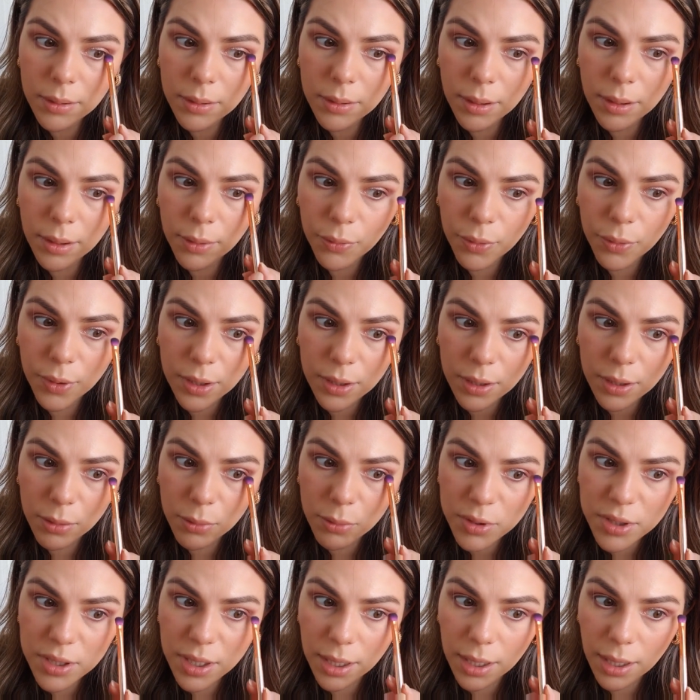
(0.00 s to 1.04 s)
if it
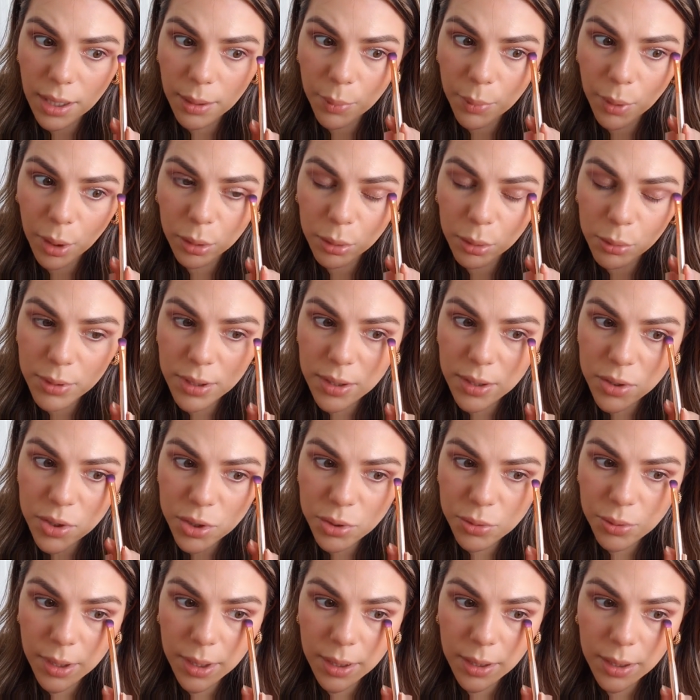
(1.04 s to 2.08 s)
looks like I'm not looking
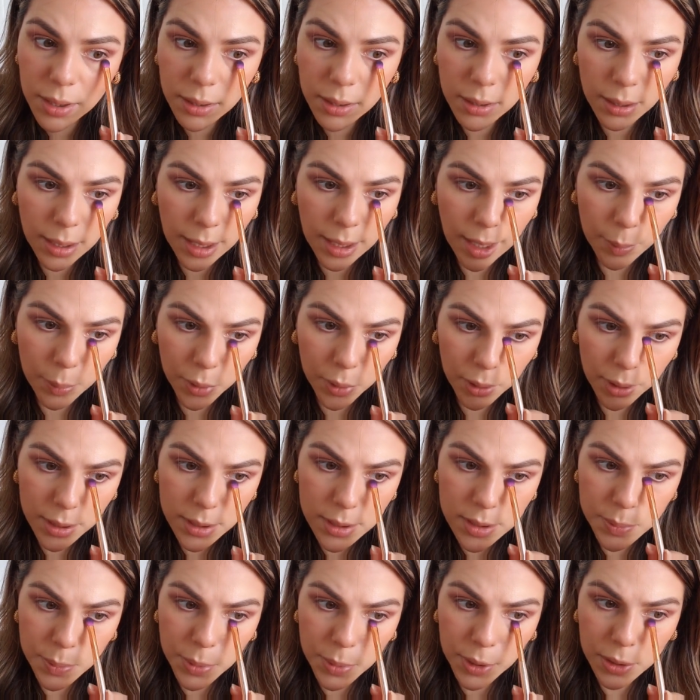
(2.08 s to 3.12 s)
straight in the camera, it's
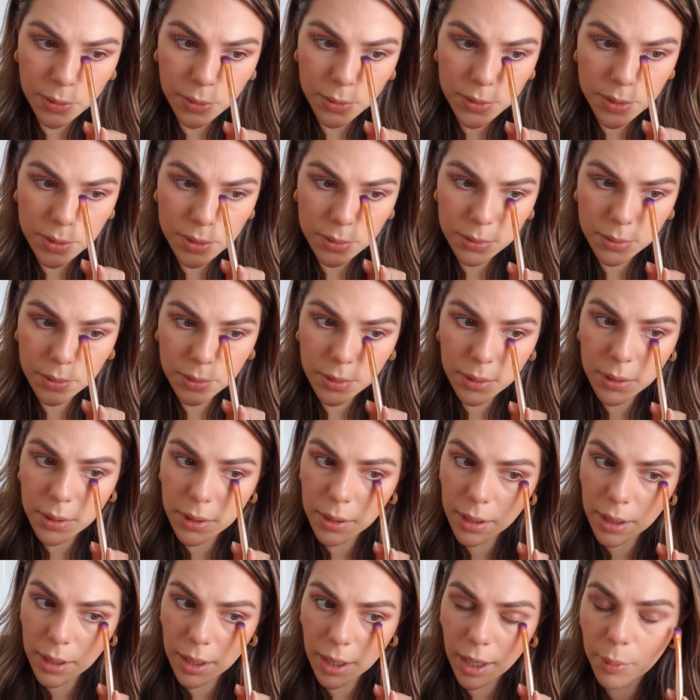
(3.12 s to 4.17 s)
because
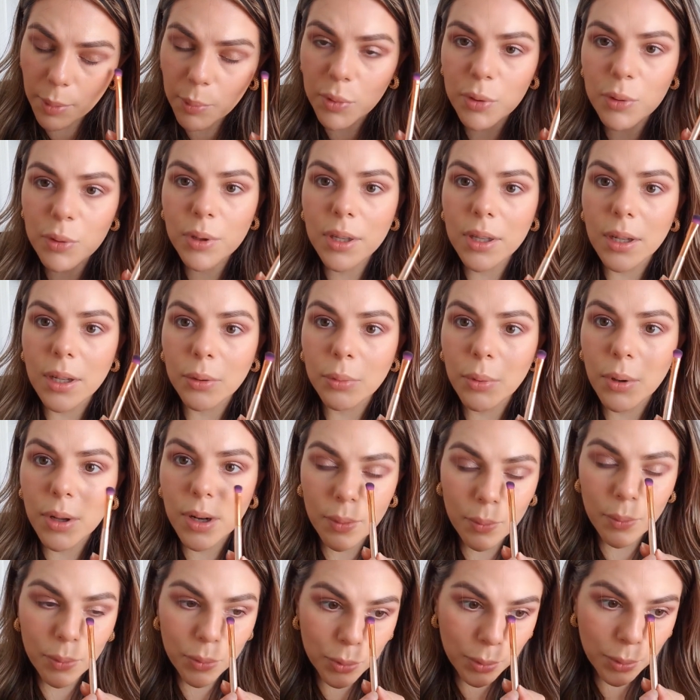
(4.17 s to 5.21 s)
I'm looking at what
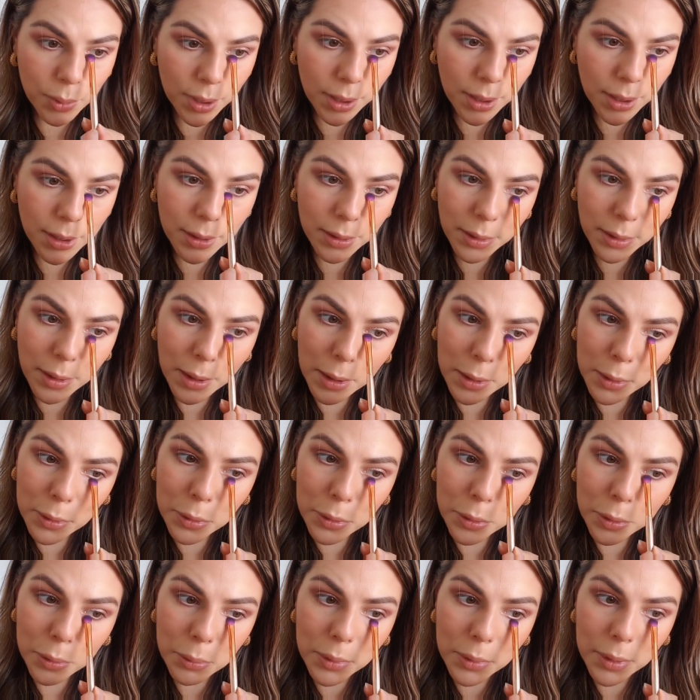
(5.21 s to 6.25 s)
I'm doing
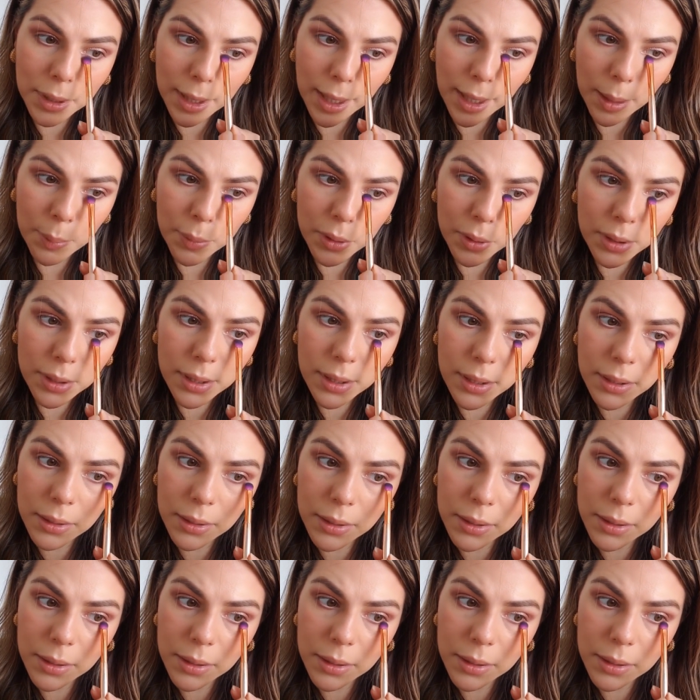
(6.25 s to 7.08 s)
through the camera there.